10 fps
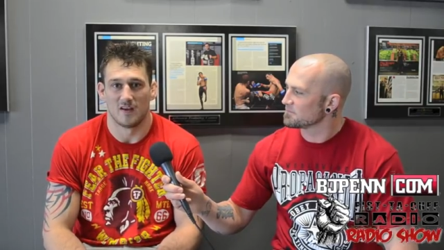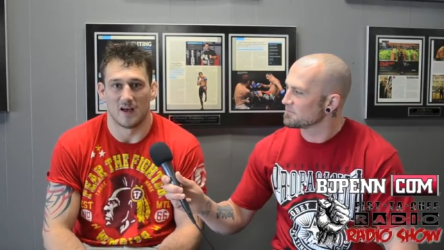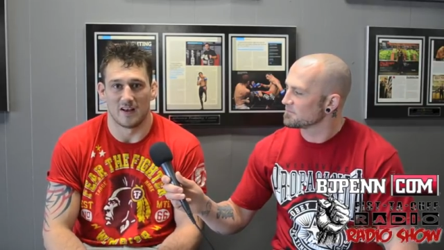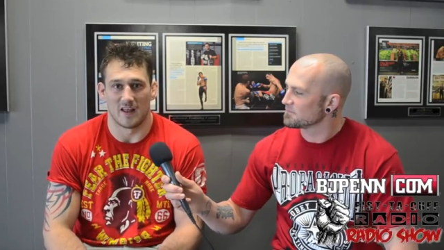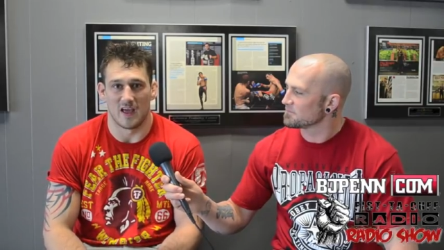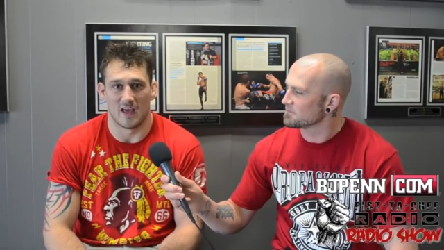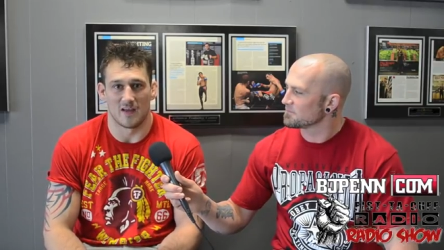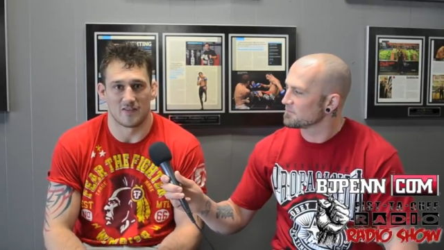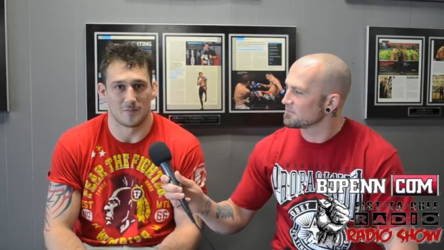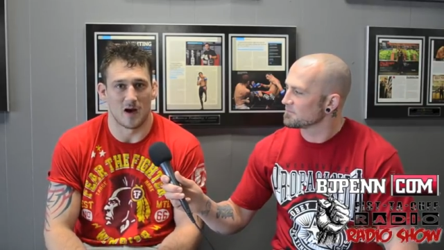Speaker 1: and
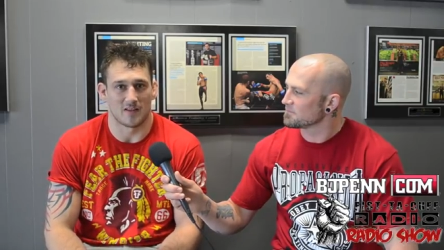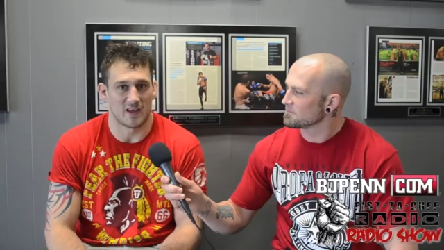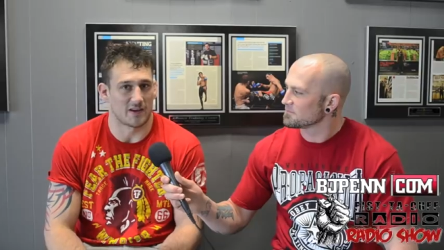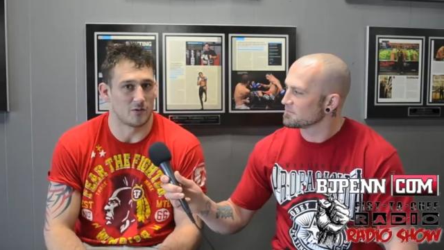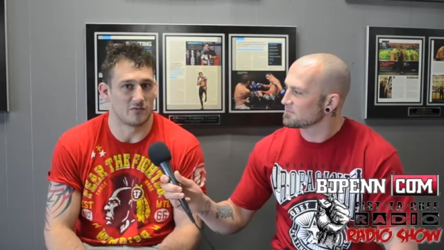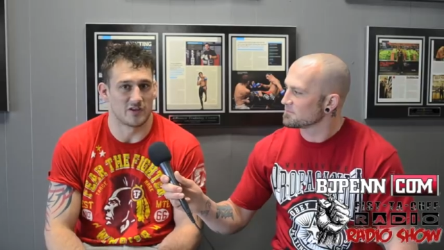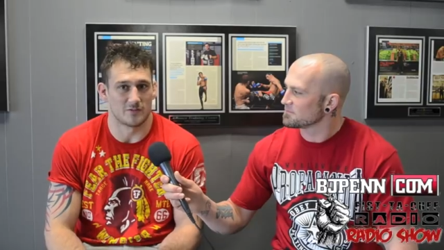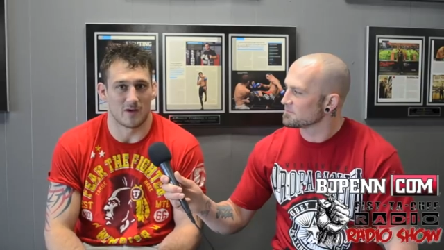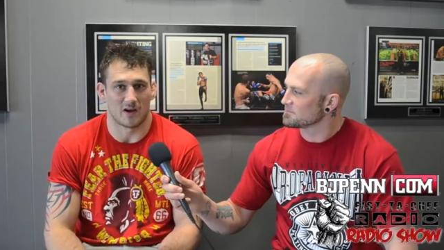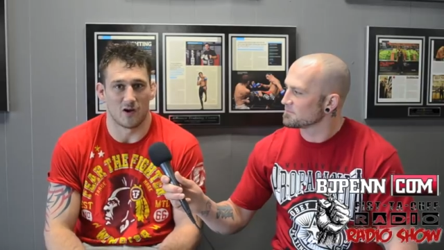uh, Smart Tech
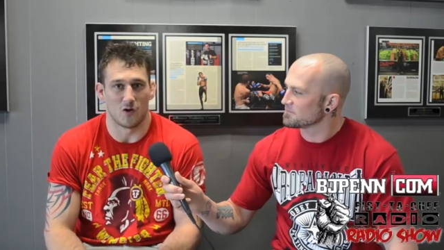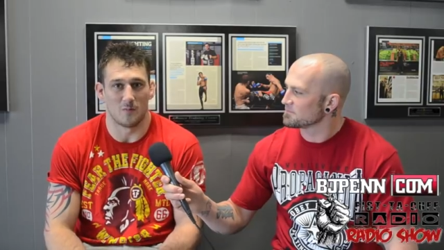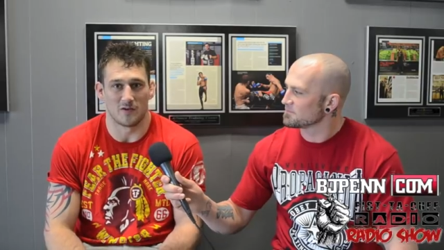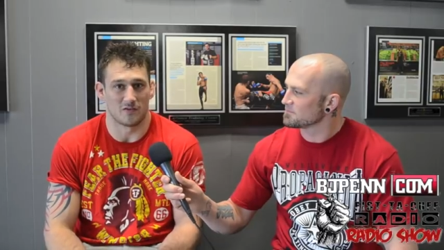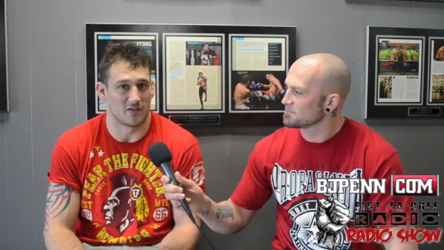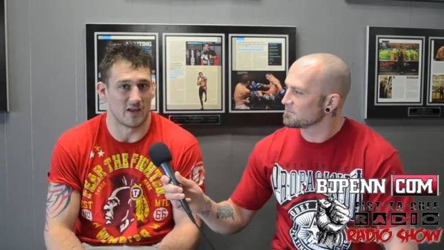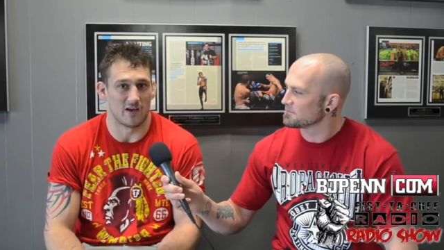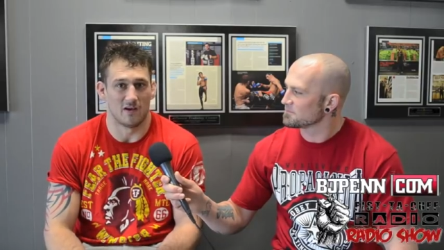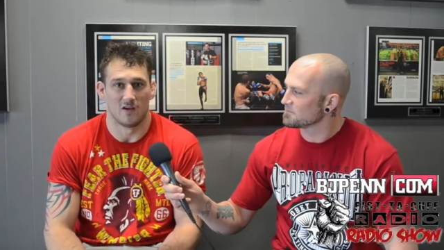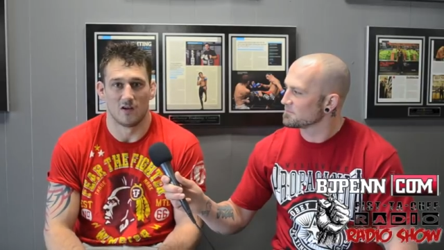Nutrition back home, and just
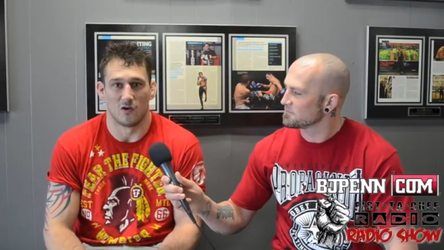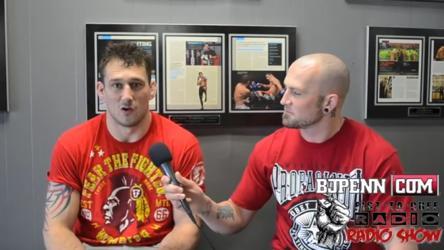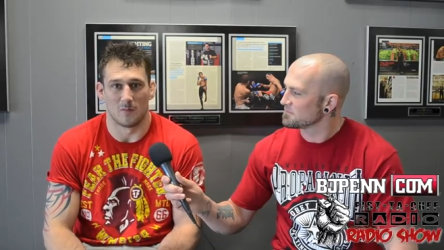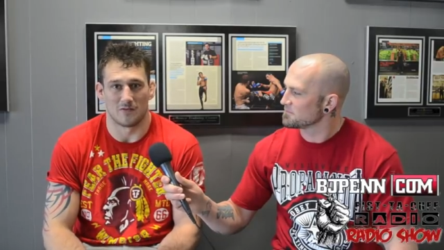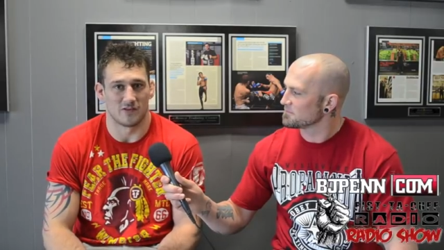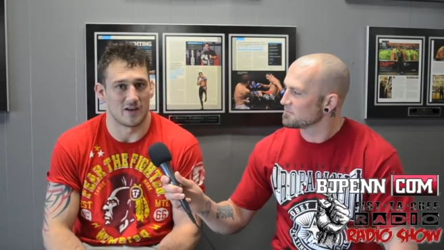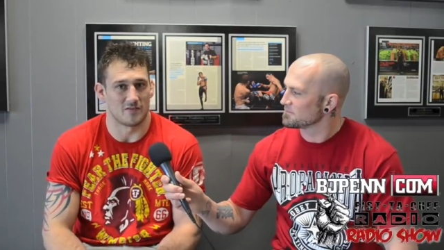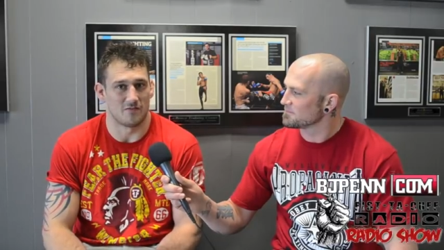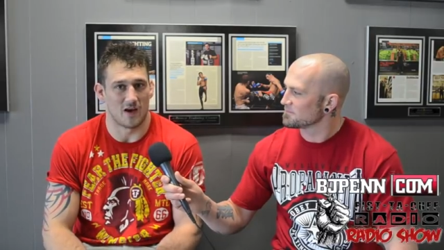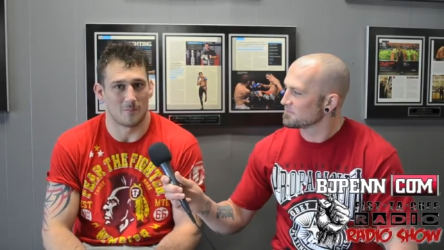uh, all my
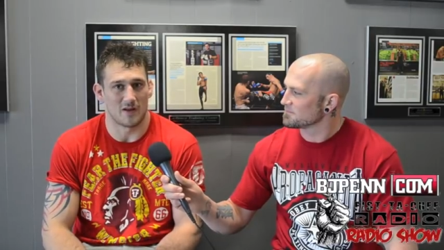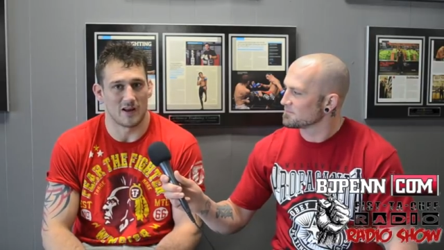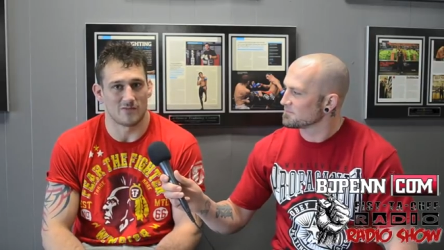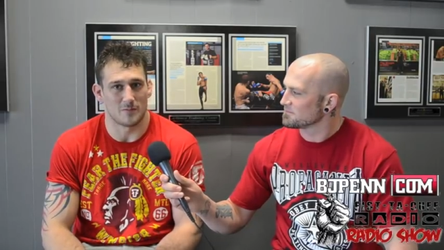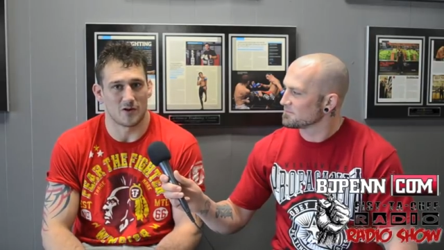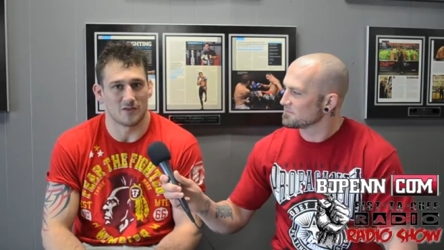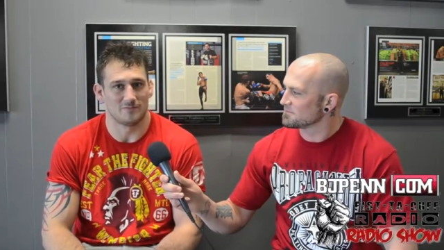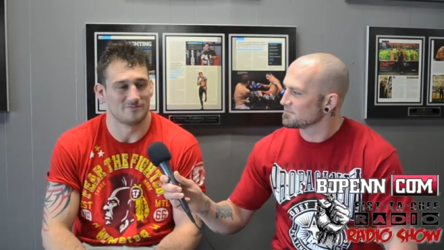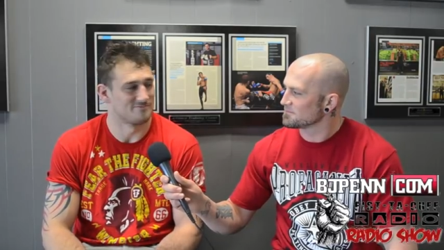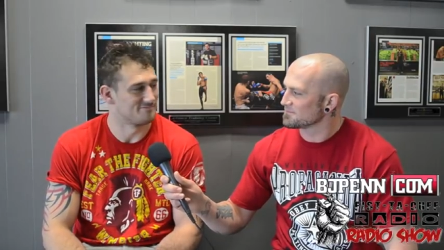friends and family and everybody.
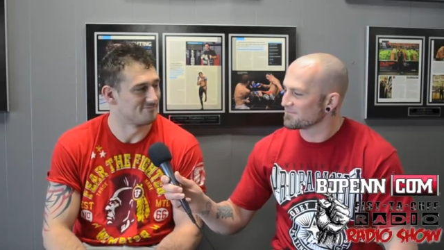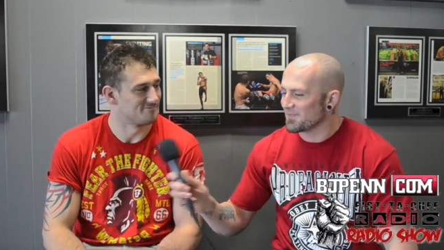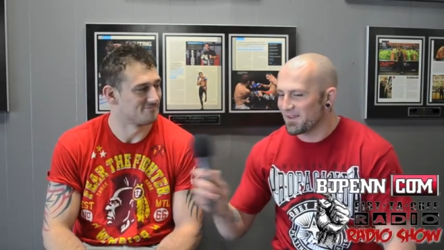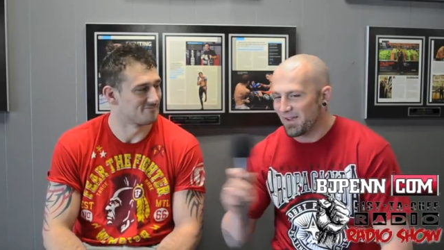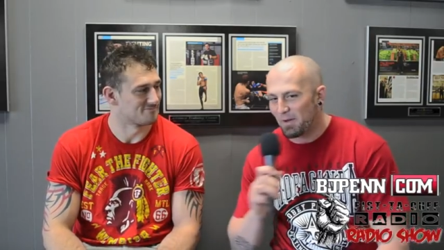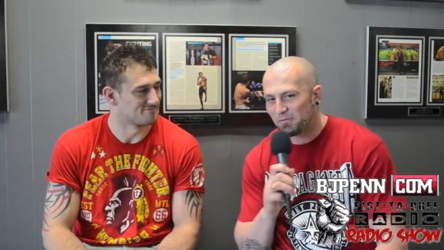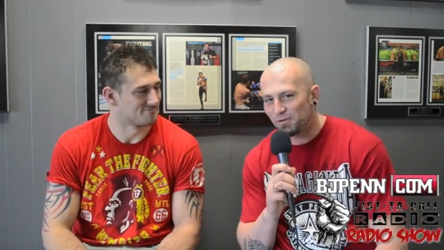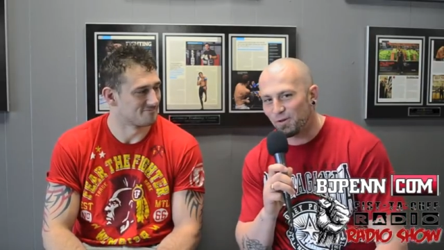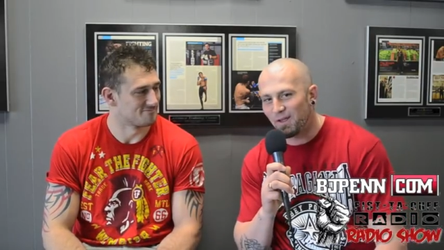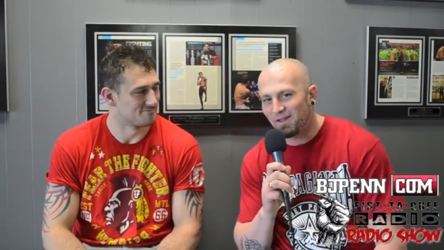
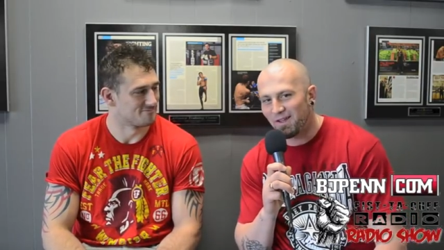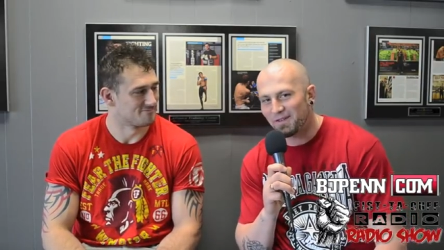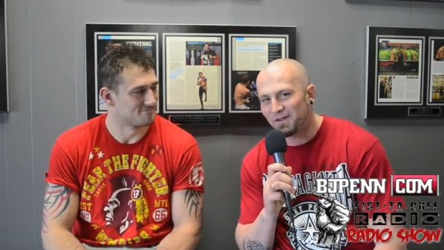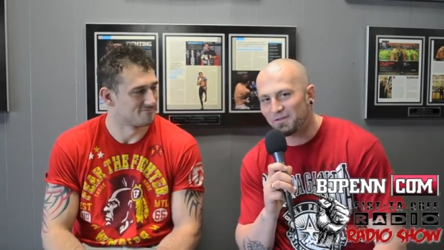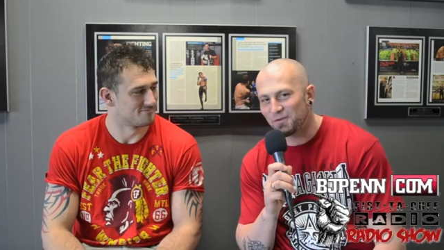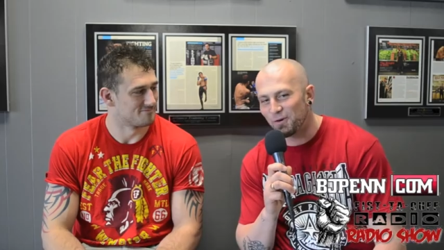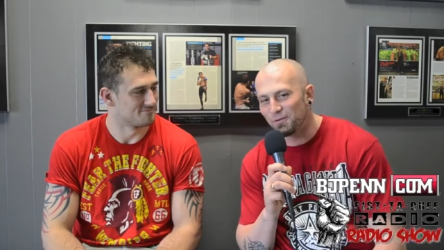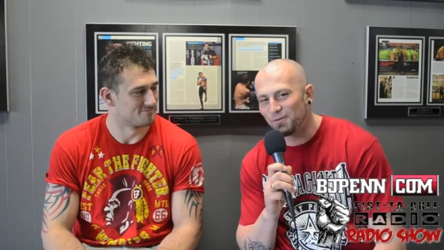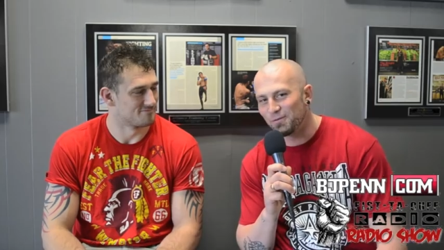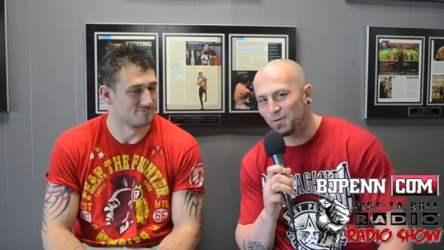
Speaker 2: Absolutely. Anton
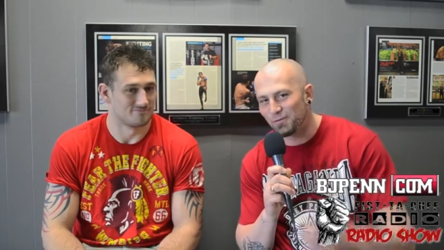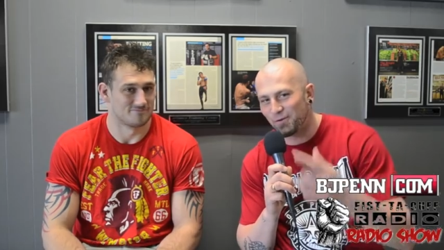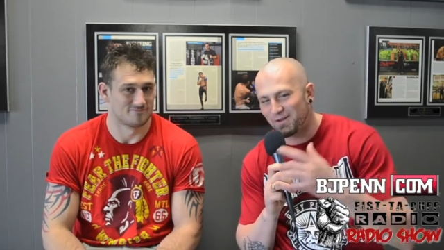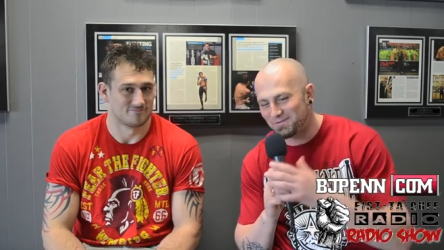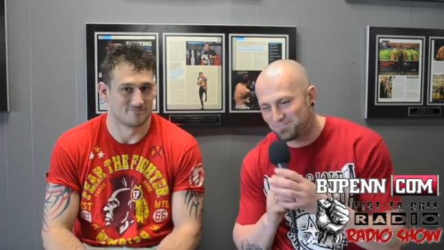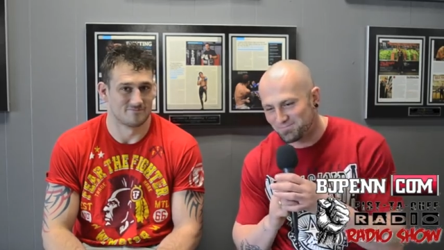Scoro, Phil De Fries.